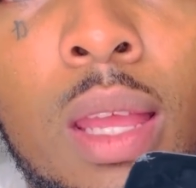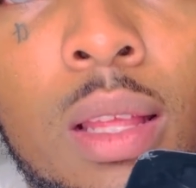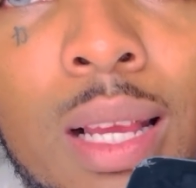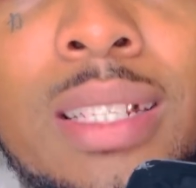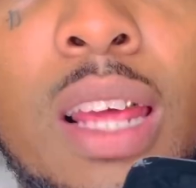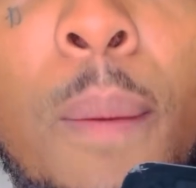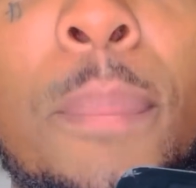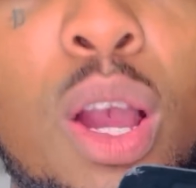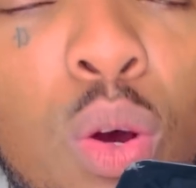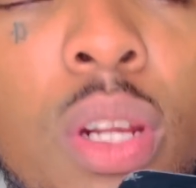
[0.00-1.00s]
That's how
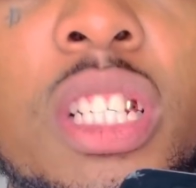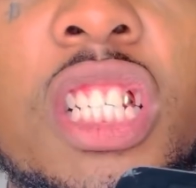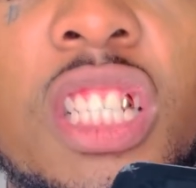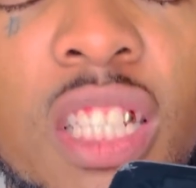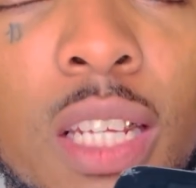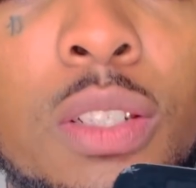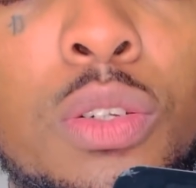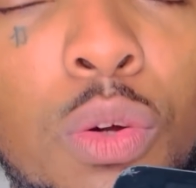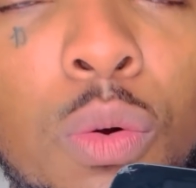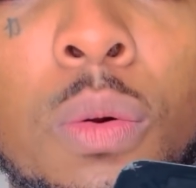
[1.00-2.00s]
biology says so.